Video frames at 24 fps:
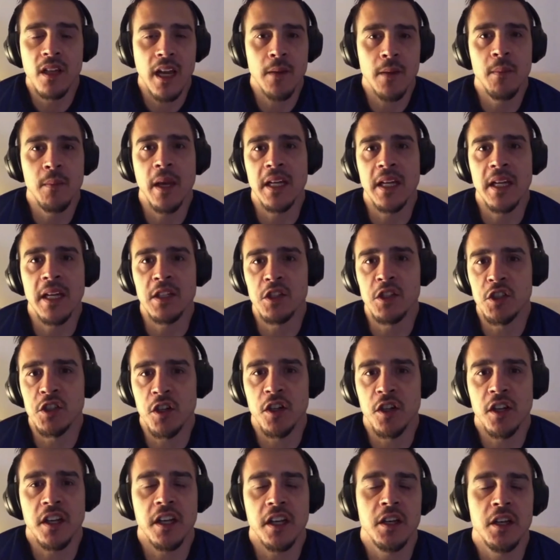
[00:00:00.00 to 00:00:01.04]
And I made
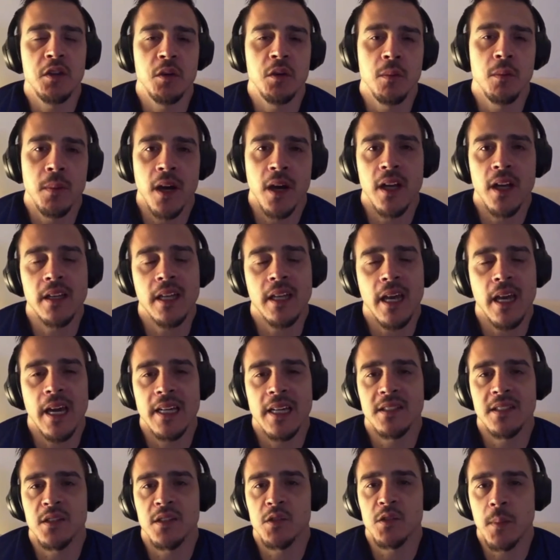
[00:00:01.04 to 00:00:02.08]
sure, you're going to do a
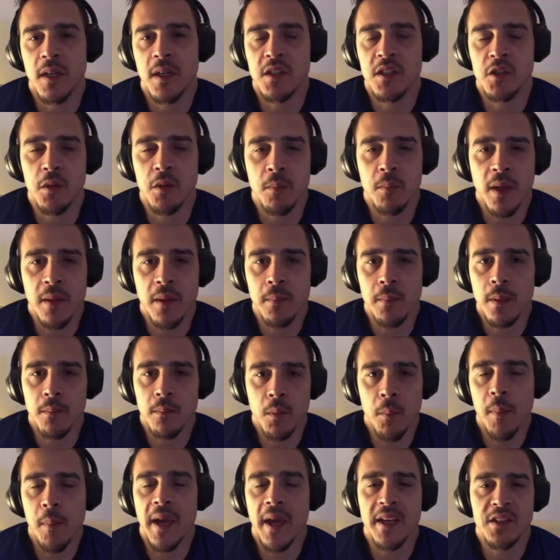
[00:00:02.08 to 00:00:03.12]
podcast, especially make
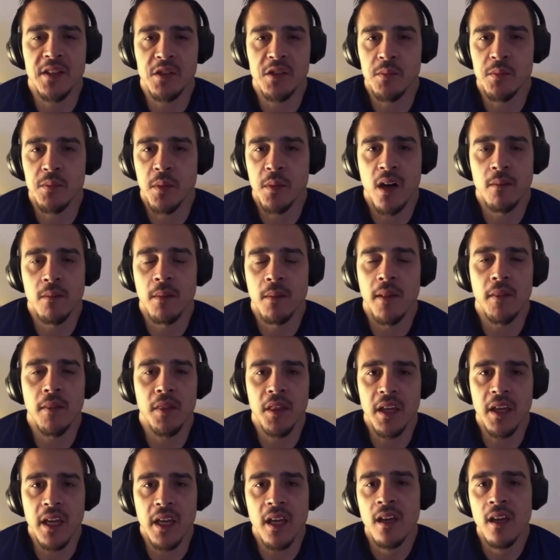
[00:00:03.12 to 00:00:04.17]
people pay a small
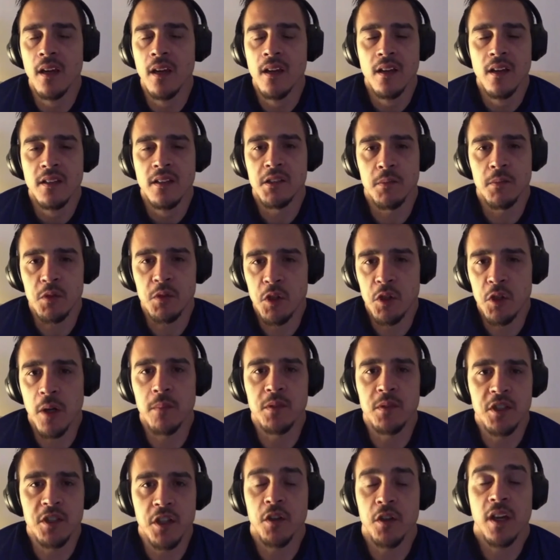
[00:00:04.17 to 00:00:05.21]
monthly
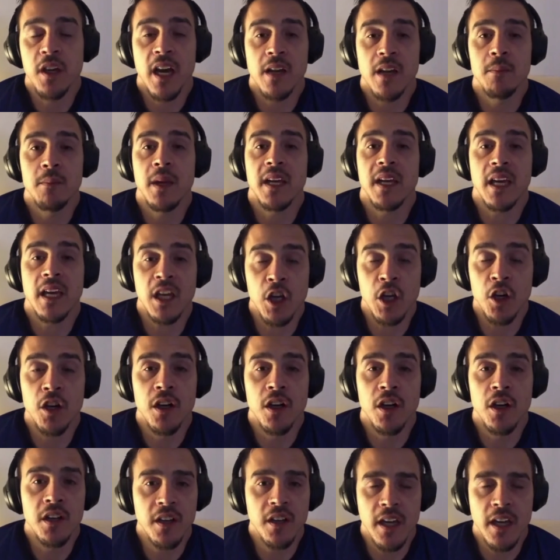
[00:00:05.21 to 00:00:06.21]
subscription, you got to make it good.